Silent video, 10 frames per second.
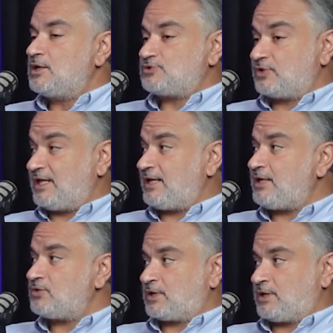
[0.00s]
So they
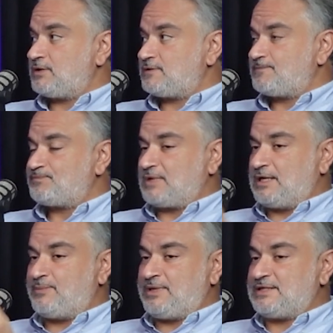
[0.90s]
reunite.
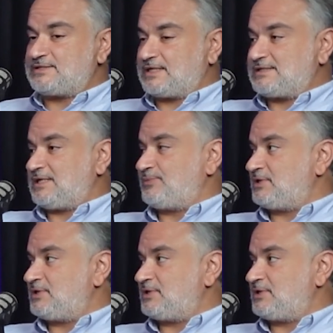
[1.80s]
Lebanese accept